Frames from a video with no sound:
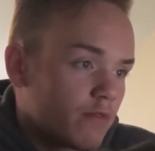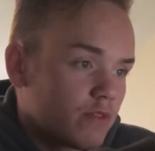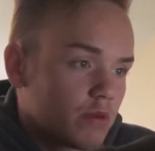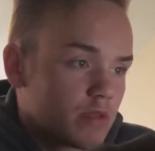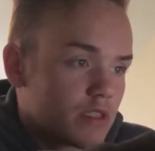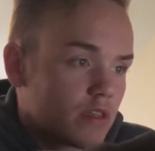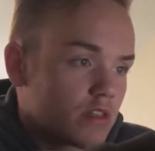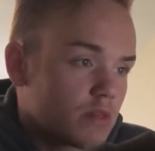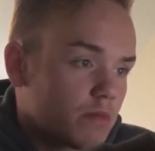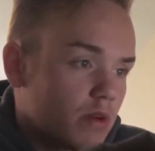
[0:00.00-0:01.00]
fluid
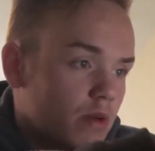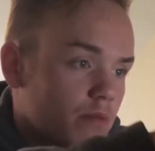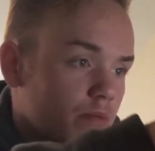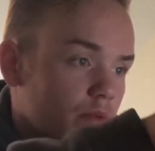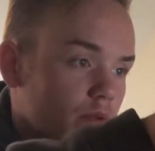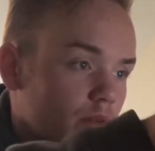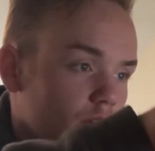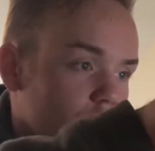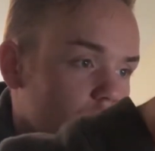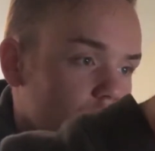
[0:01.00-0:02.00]
suction pump
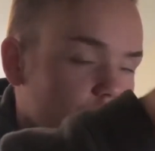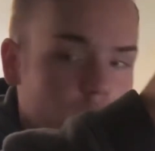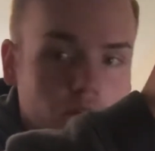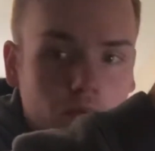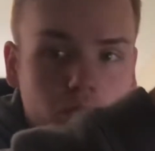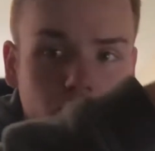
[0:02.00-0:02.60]
for